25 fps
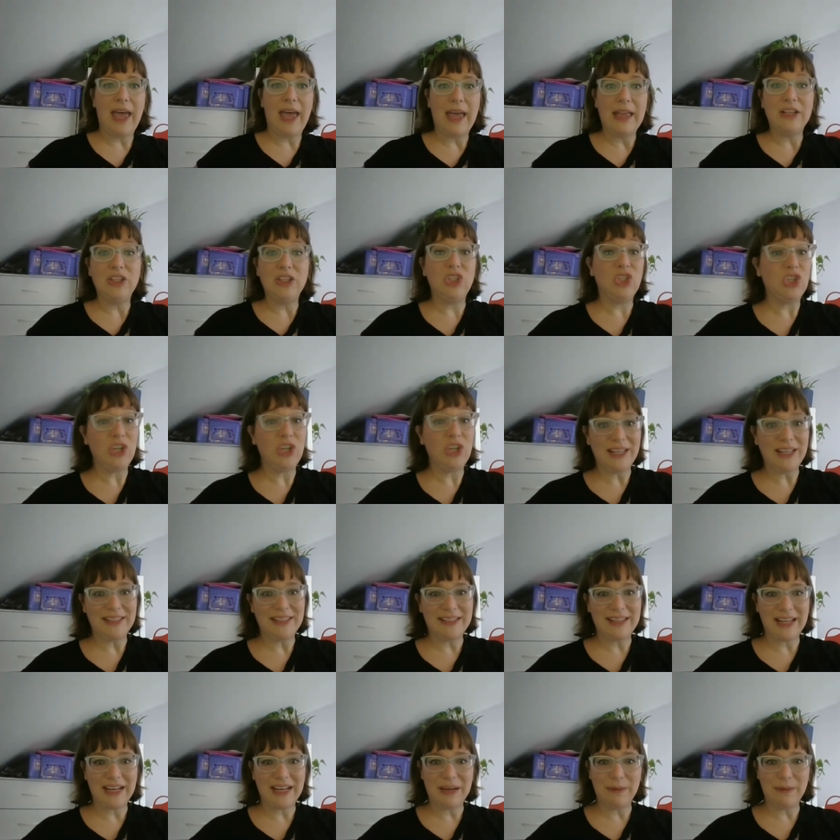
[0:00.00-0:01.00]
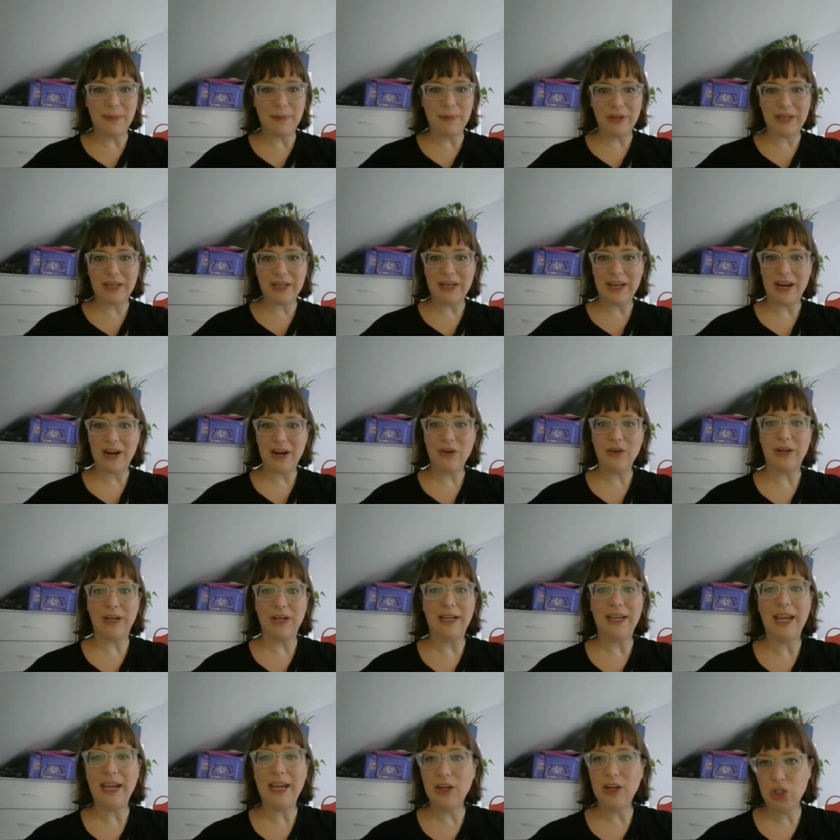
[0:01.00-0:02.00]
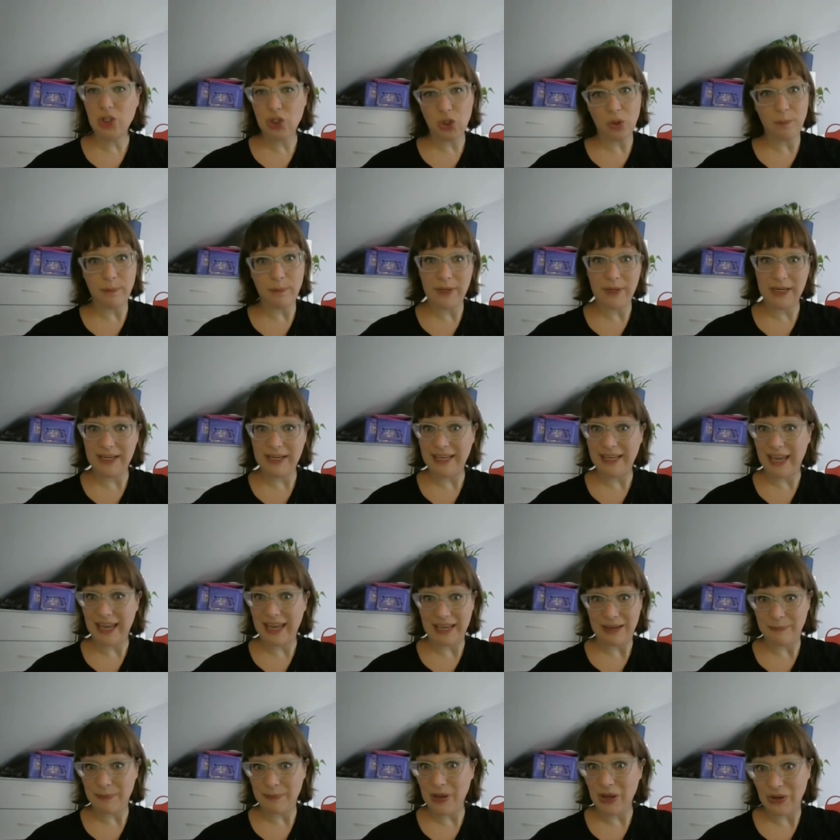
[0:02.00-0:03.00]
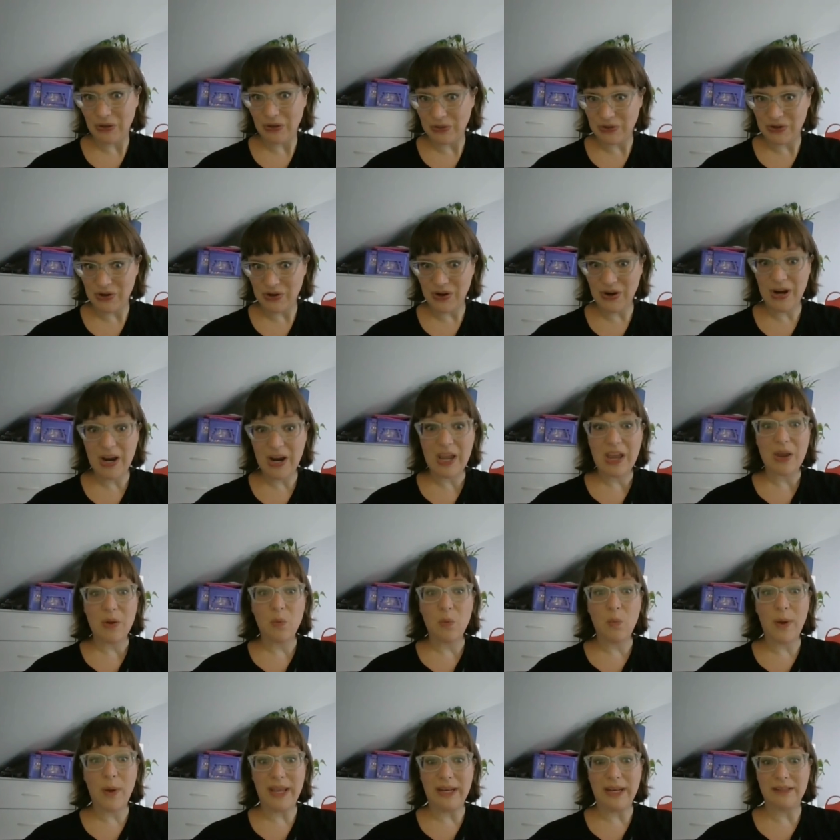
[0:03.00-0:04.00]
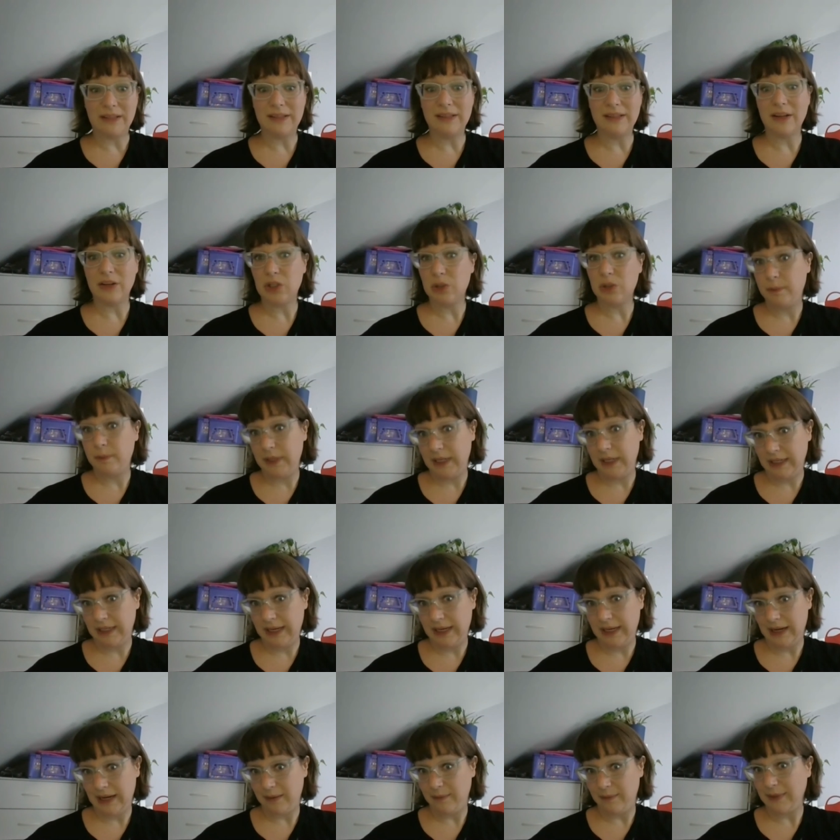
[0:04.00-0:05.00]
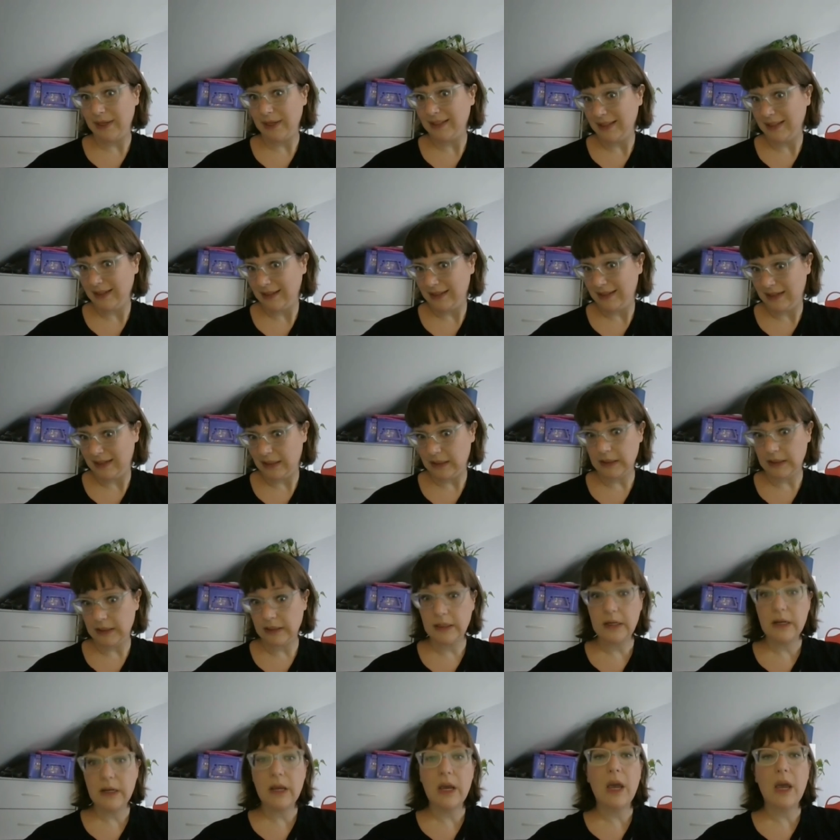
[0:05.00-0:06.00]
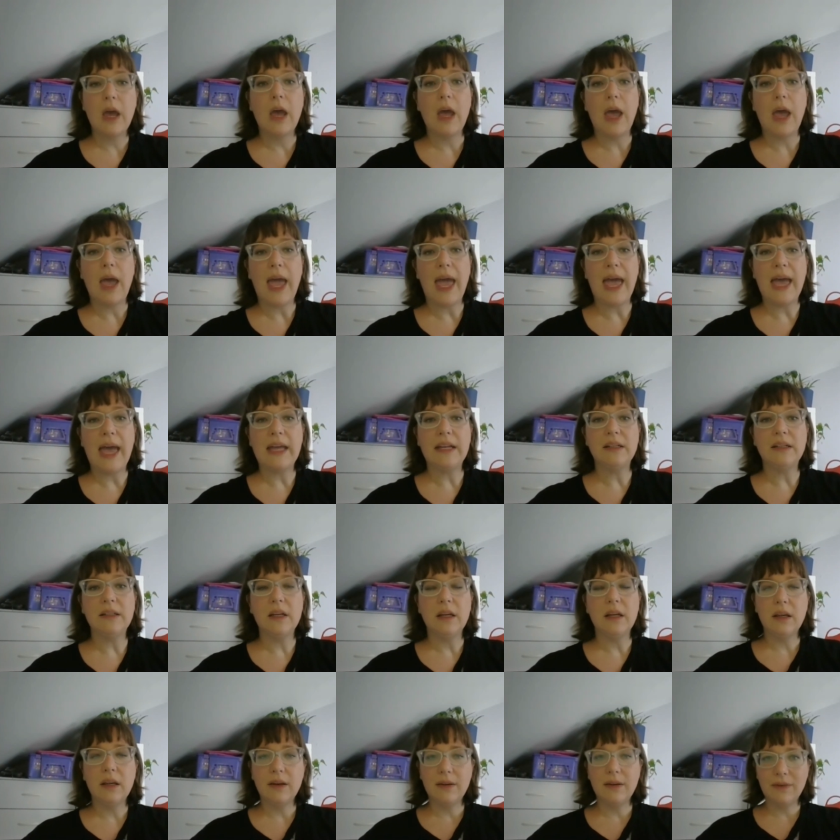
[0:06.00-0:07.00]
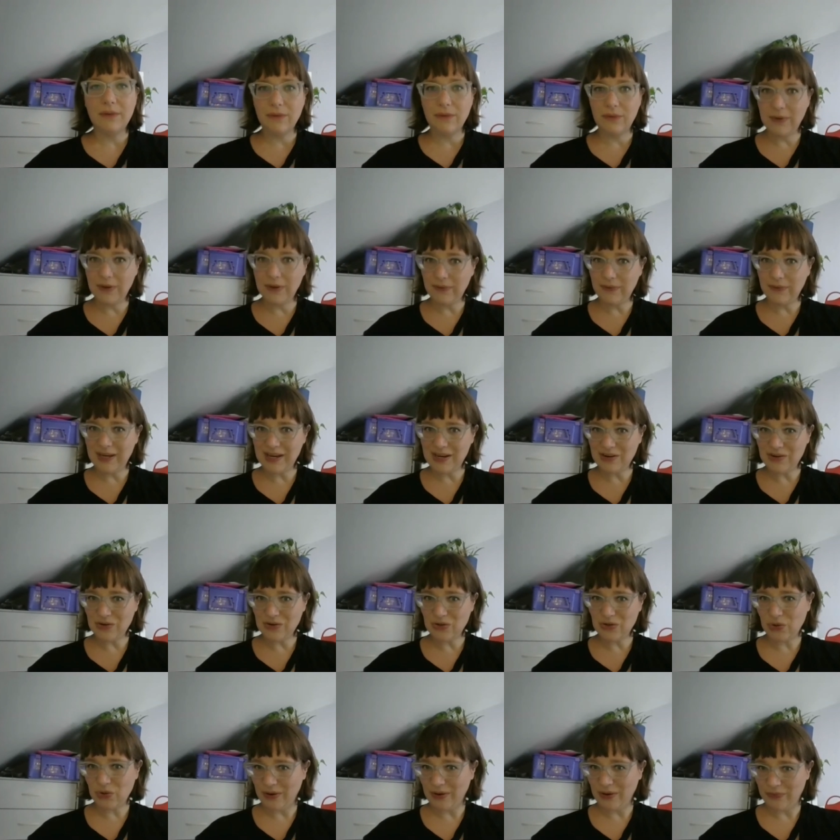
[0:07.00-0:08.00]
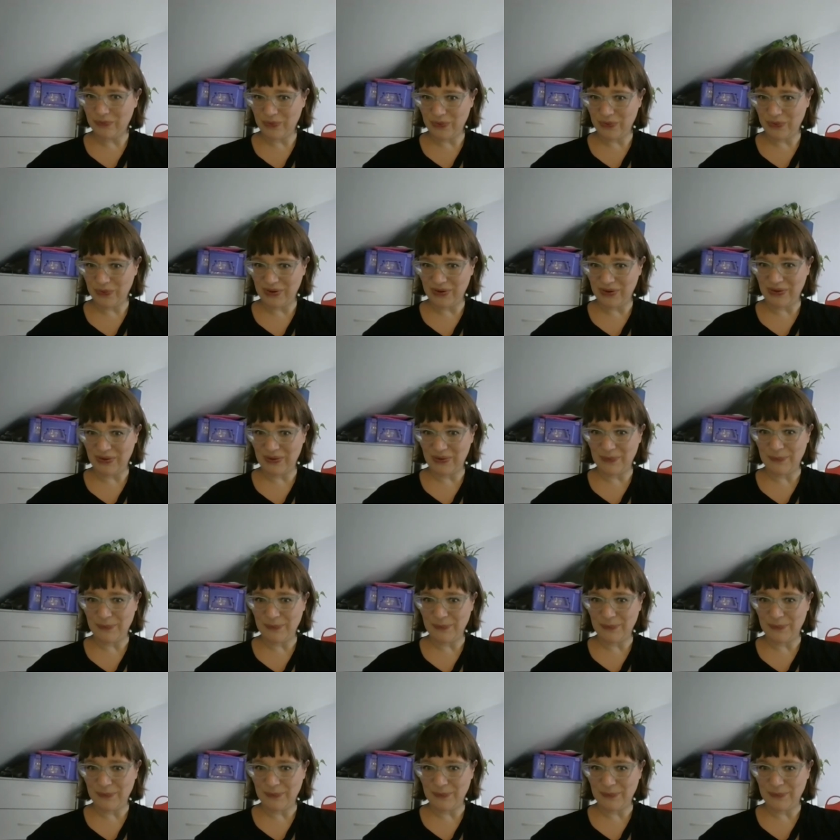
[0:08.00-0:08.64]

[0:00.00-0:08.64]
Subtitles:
jet-setting millionaire and occasional big game hunter, when such big game existed, and Vivian Trefoil,